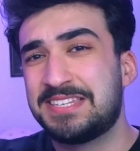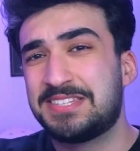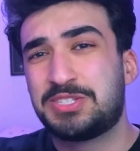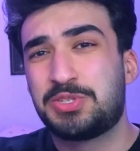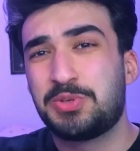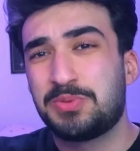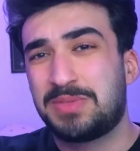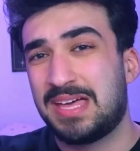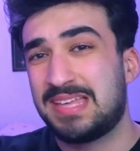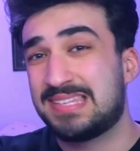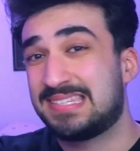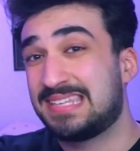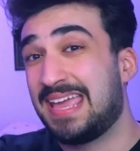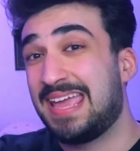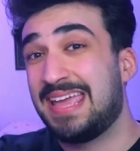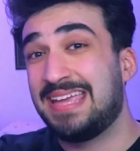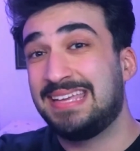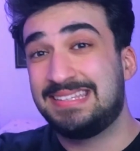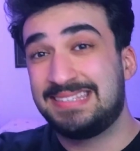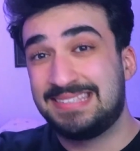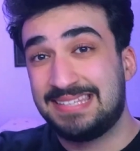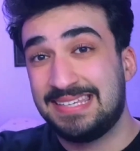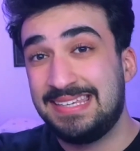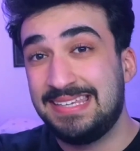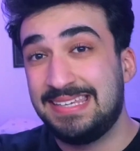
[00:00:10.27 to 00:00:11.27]
since
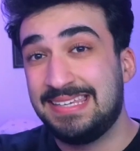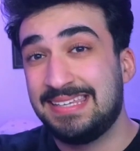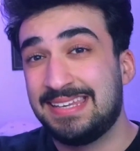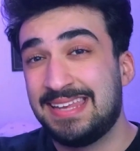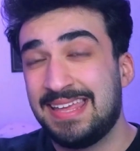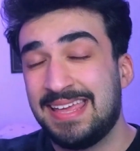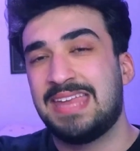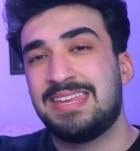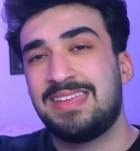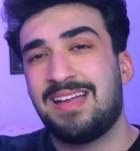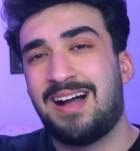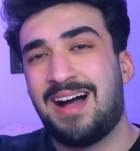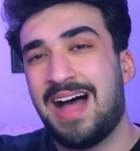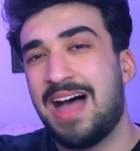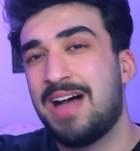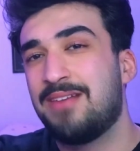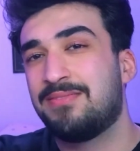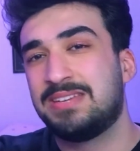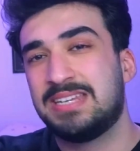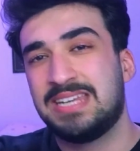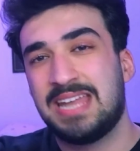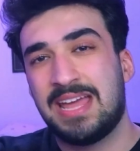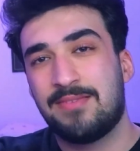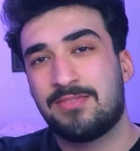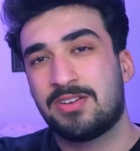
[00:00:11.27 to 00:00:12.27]
2018, and y'all
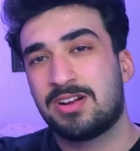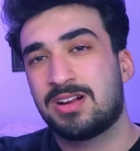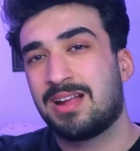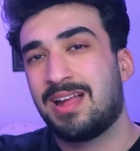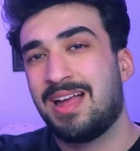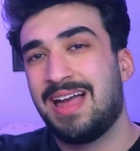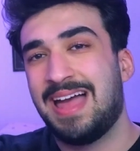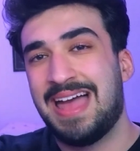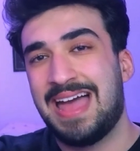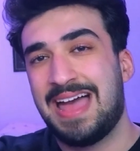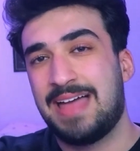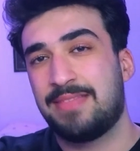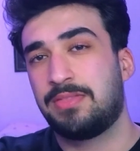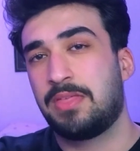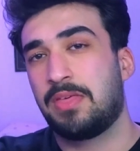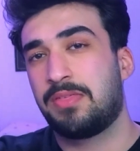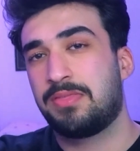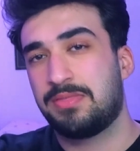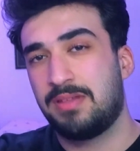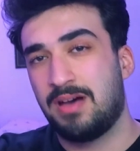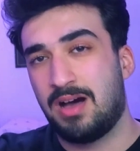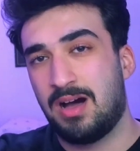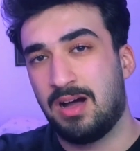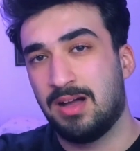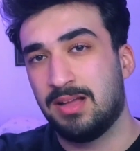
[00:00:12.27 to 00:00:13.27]
have never had the
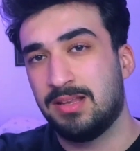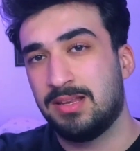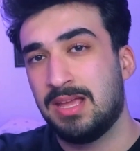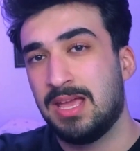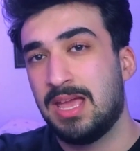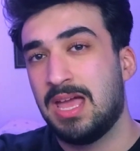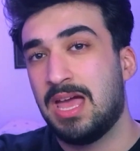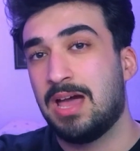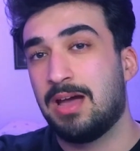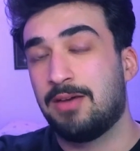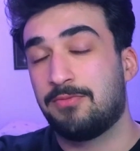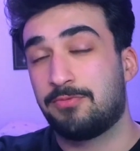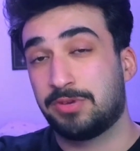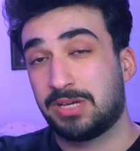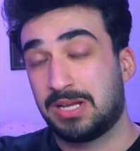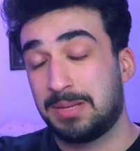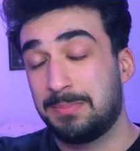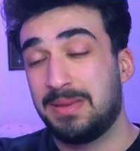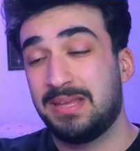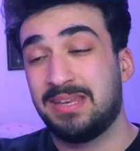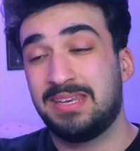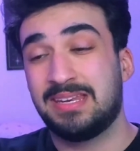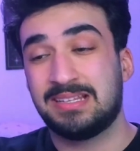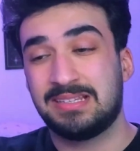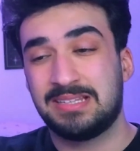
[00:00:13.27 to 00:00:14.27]
thought of
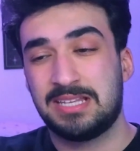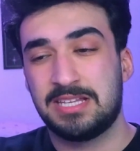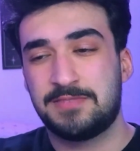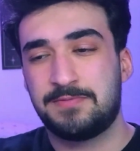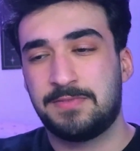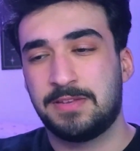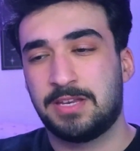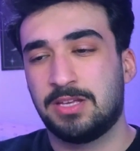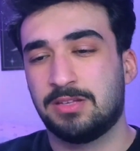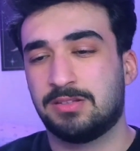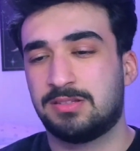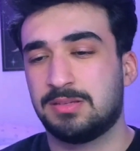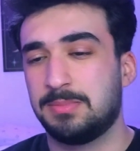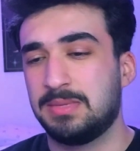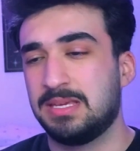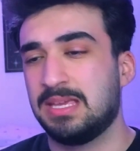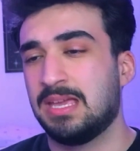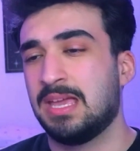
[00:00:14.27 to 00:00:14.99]
recommending this video to